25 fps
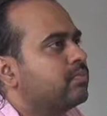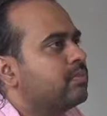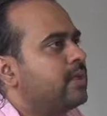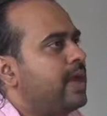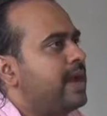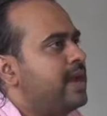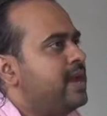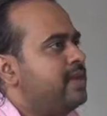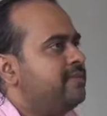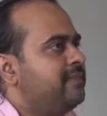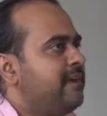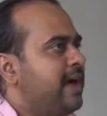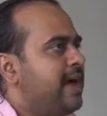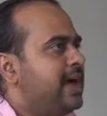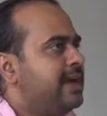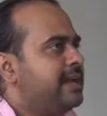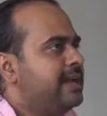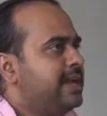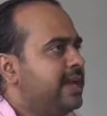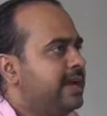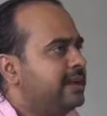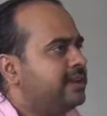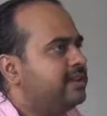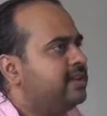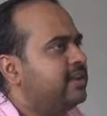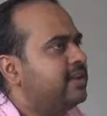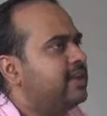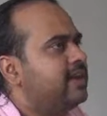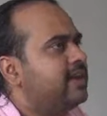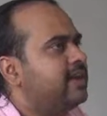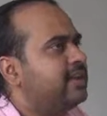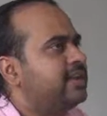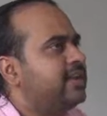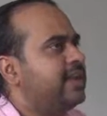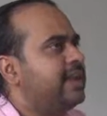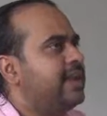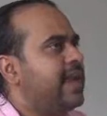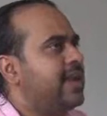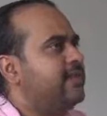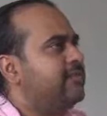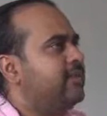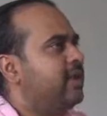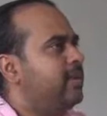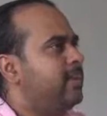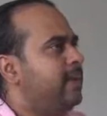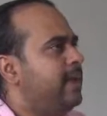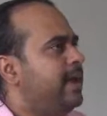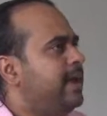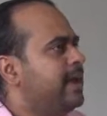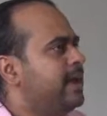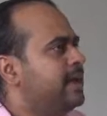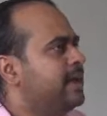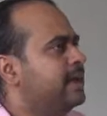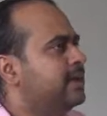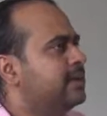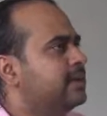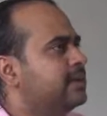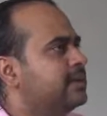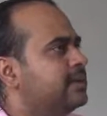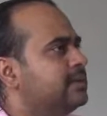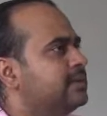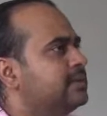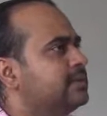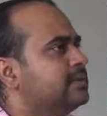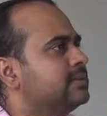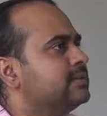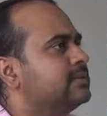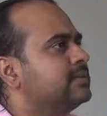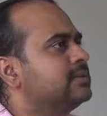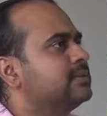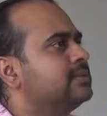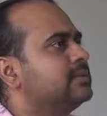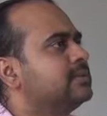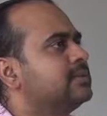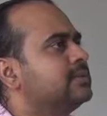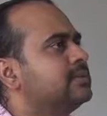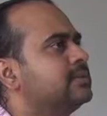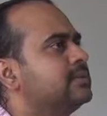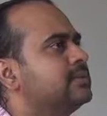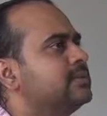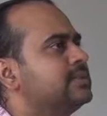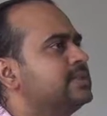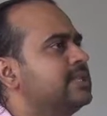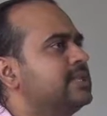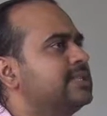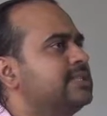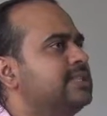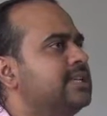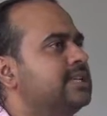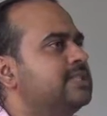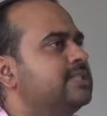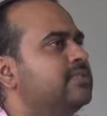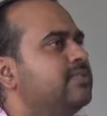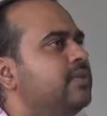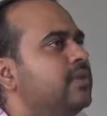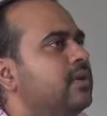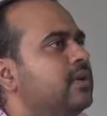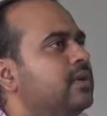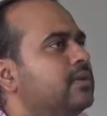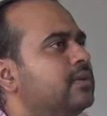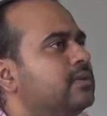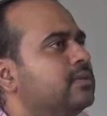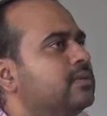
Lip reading: And if I get here, then I will be successful.